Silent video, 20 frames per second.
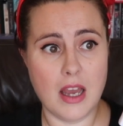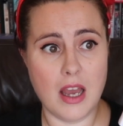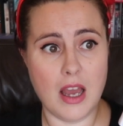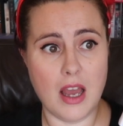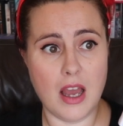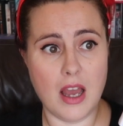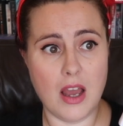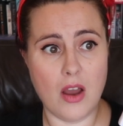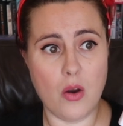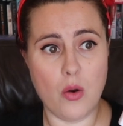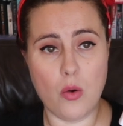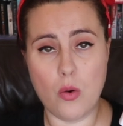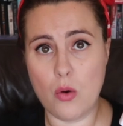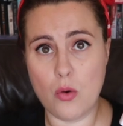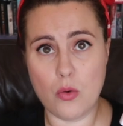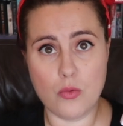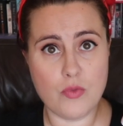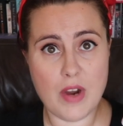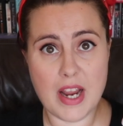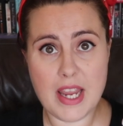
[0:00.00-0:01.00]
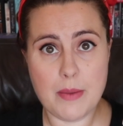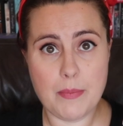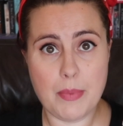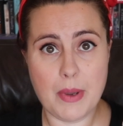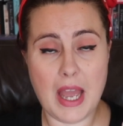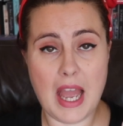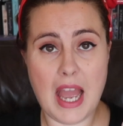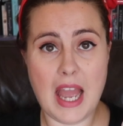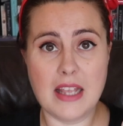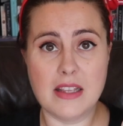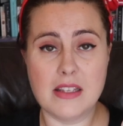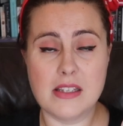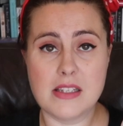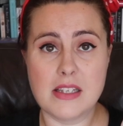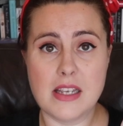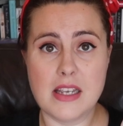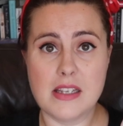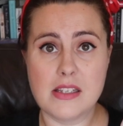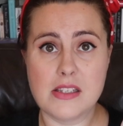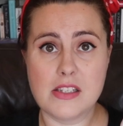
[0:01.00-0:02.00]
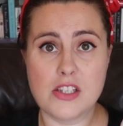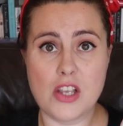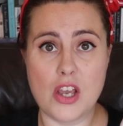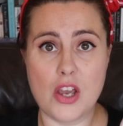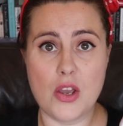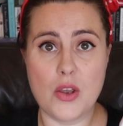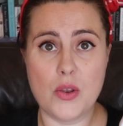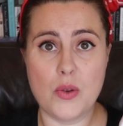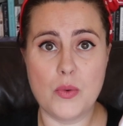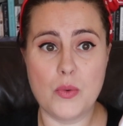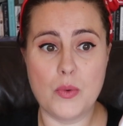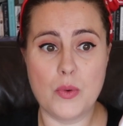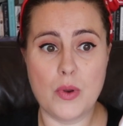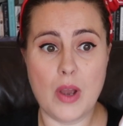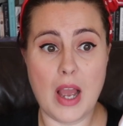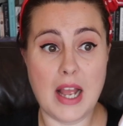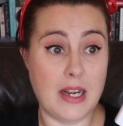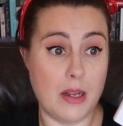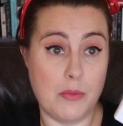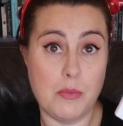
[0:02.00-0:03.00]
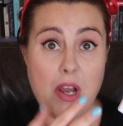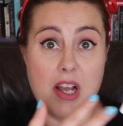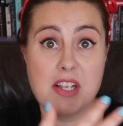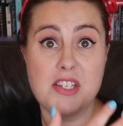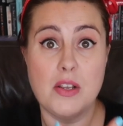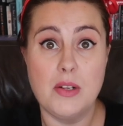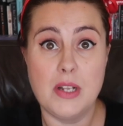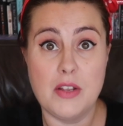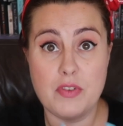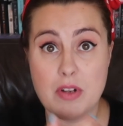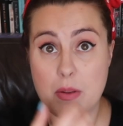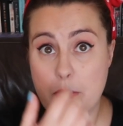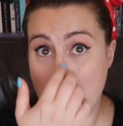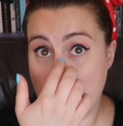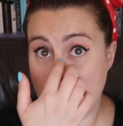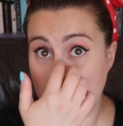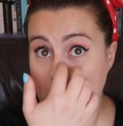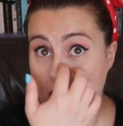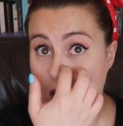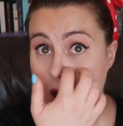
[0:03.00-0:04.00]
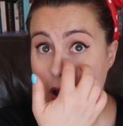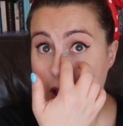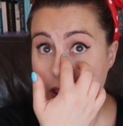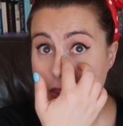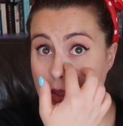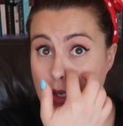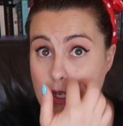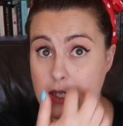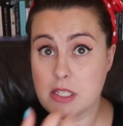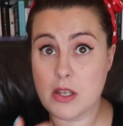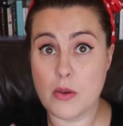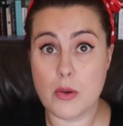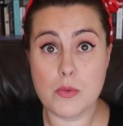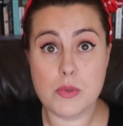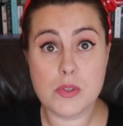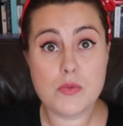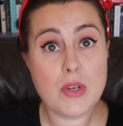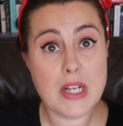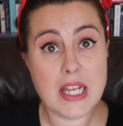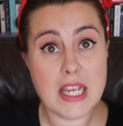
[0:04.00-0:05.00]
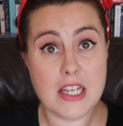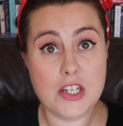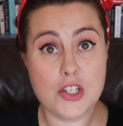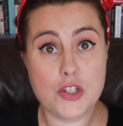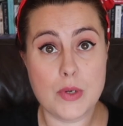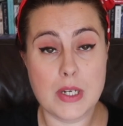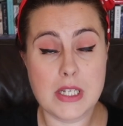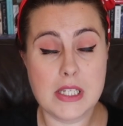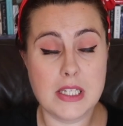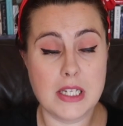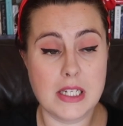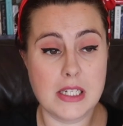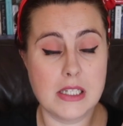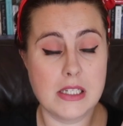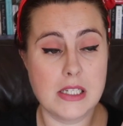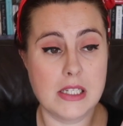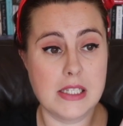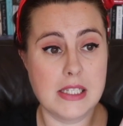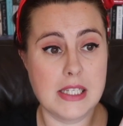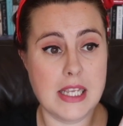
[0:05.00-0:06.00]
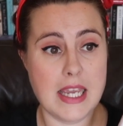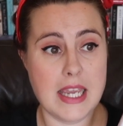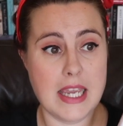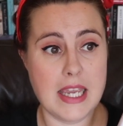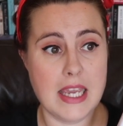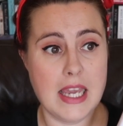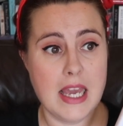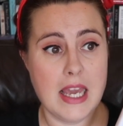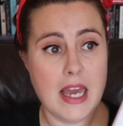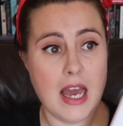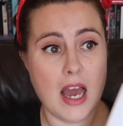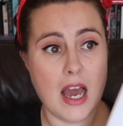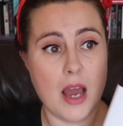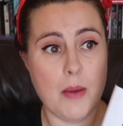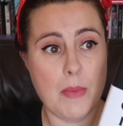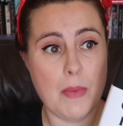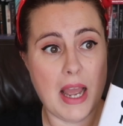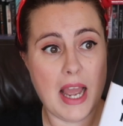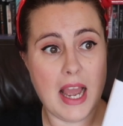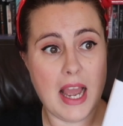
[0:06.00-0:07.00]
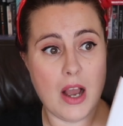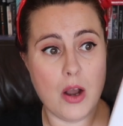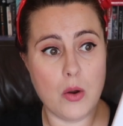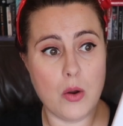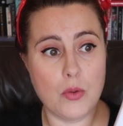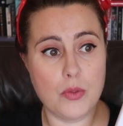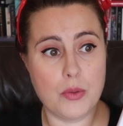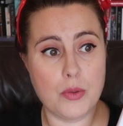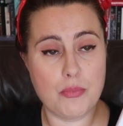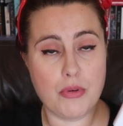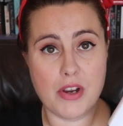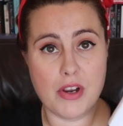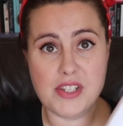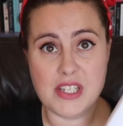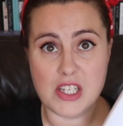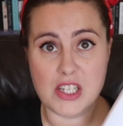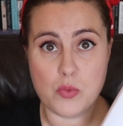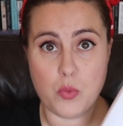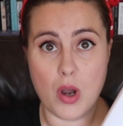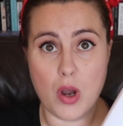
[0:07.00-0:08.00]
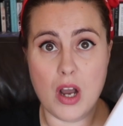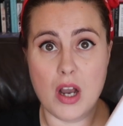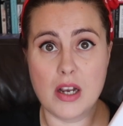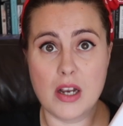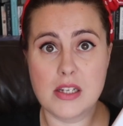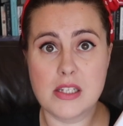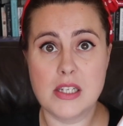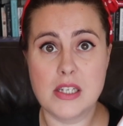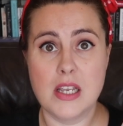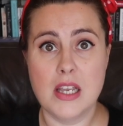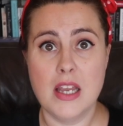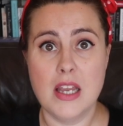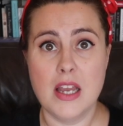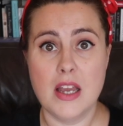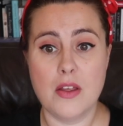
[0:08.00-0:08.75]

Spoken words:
or rape, and so, and I don't live in America either, so it was really interesting to see how the process worked,